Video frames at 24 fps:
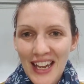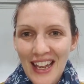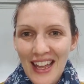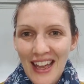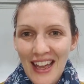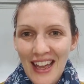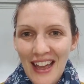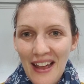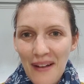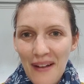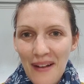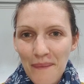
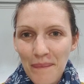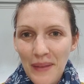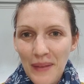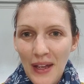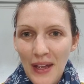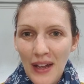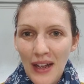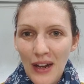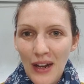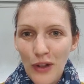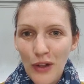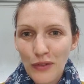
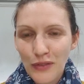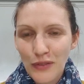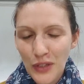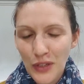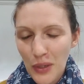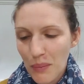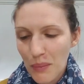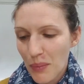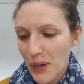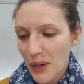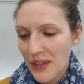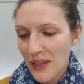I'll often
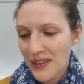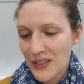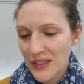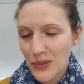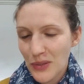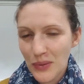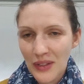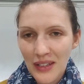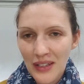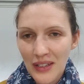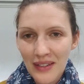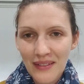combine this
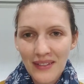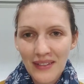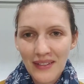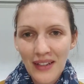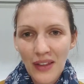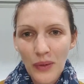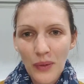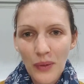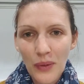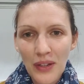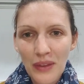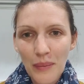with
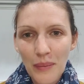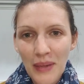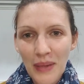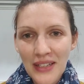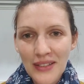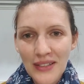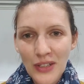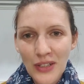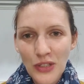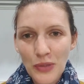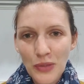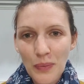another one, the
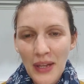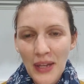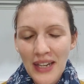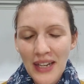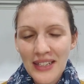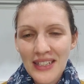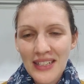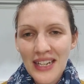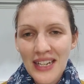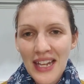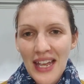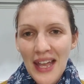massage
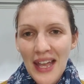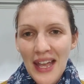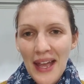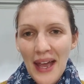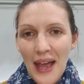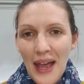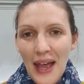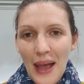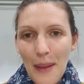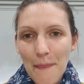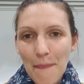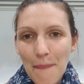blend,
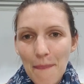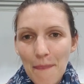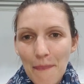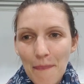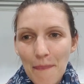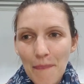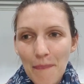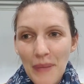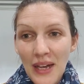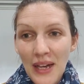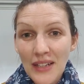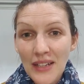
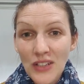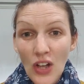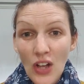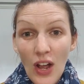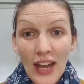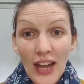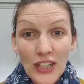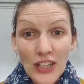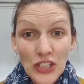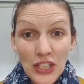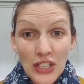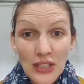but I
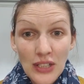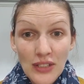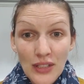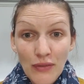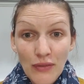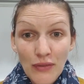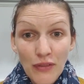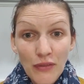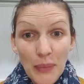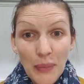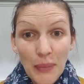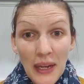actually use it
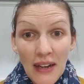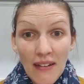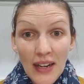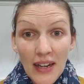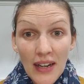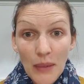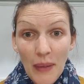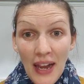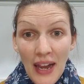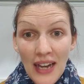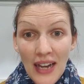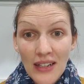for period
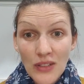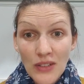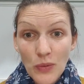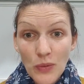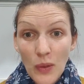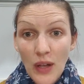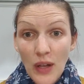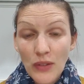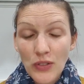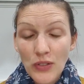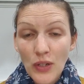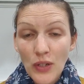pain as
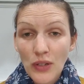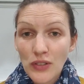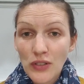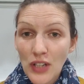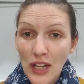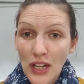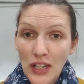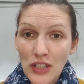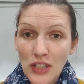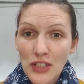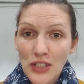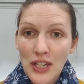well. So I'll
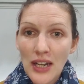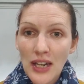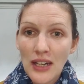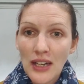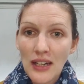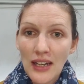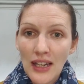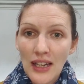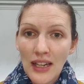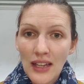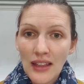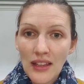dilute it
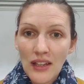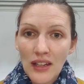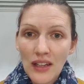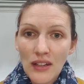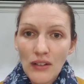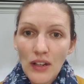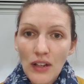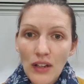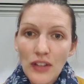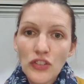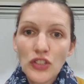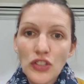and either
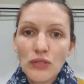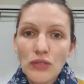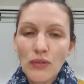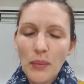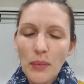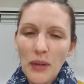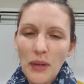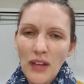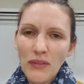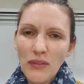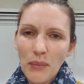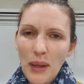just rub
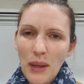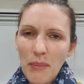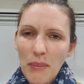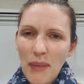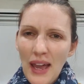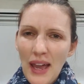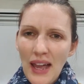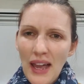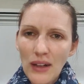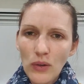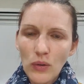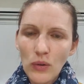it over my
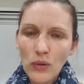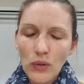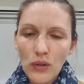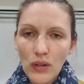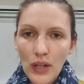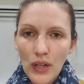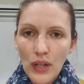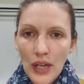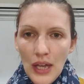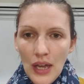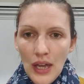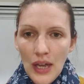back or
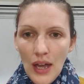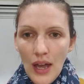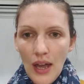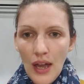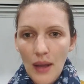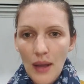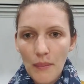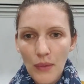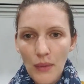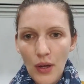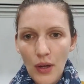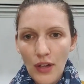
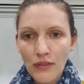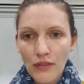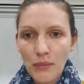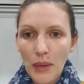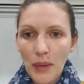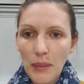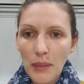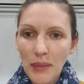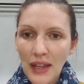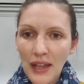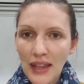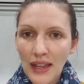over my
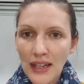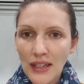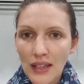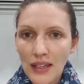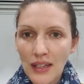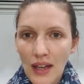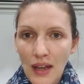belly,